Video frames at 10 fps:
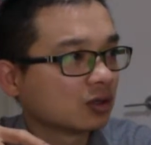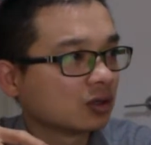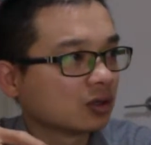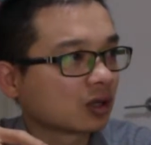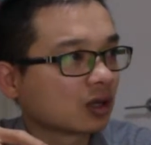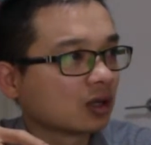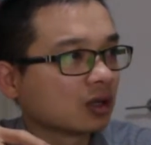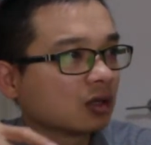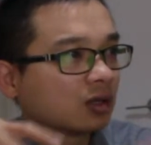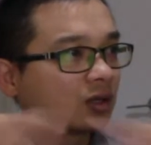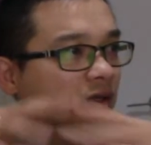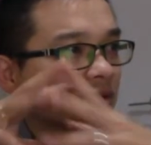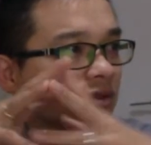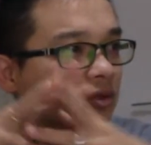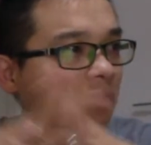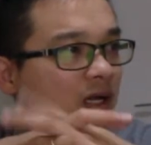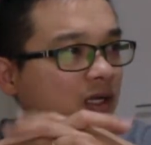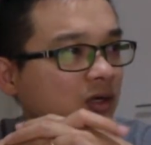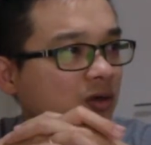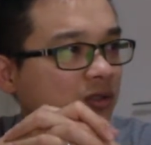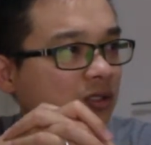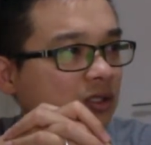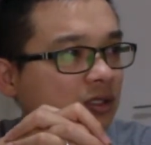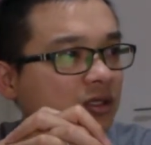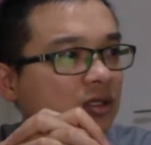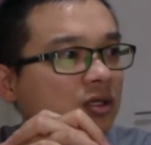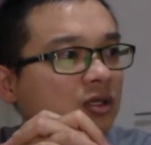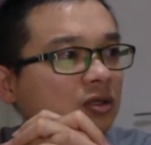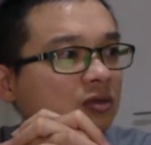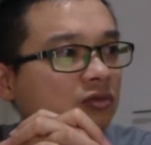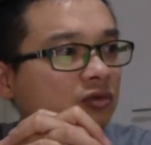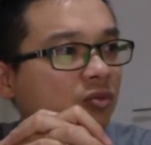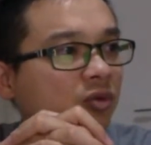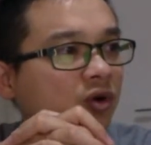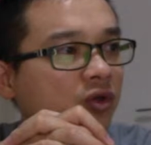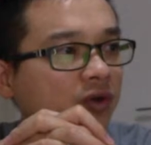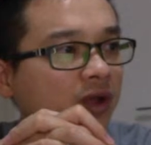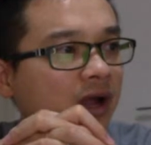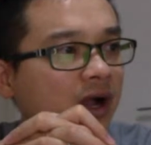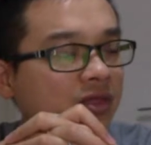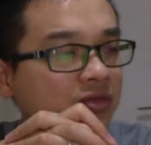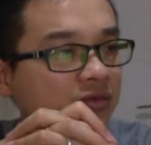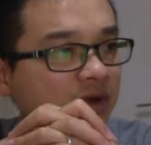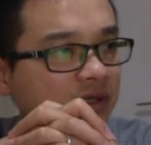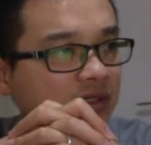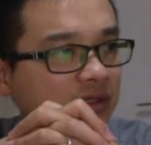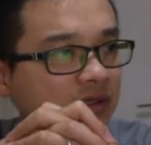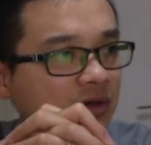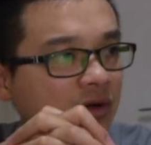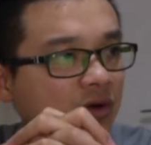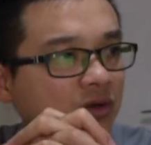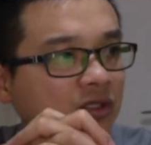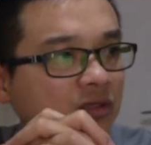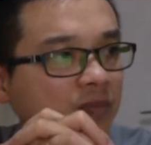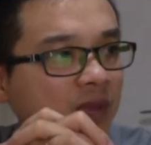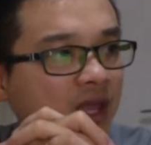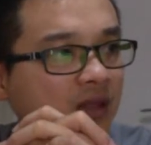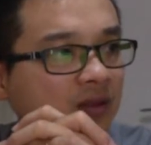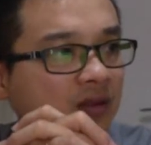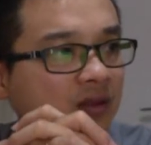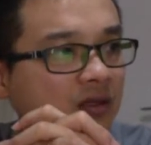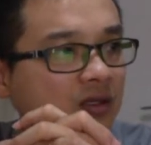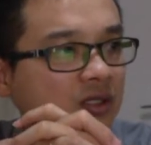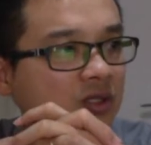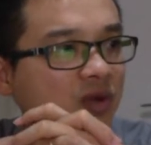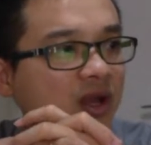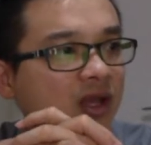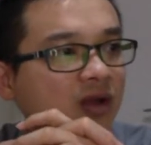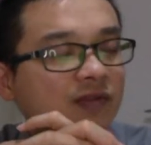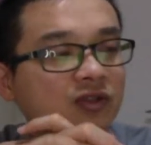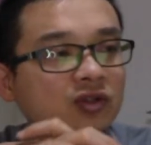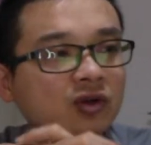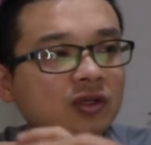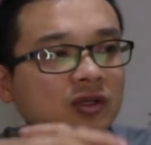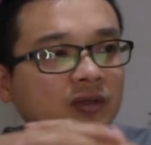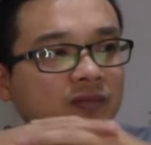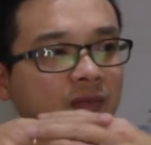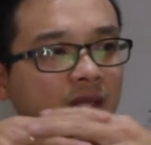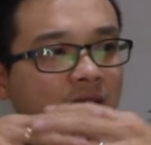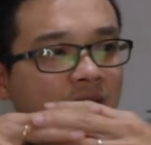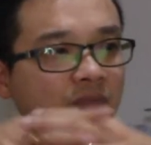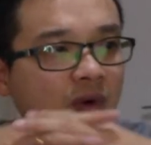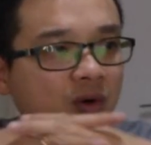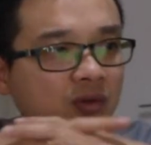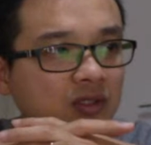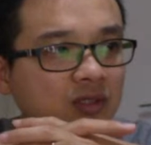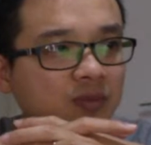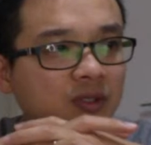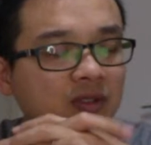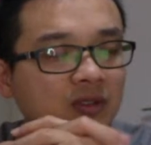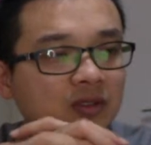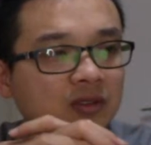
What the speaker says: Okay, so other causes. Rheumatoid arthritis causes pain, swelling of the joint, and bone spurs.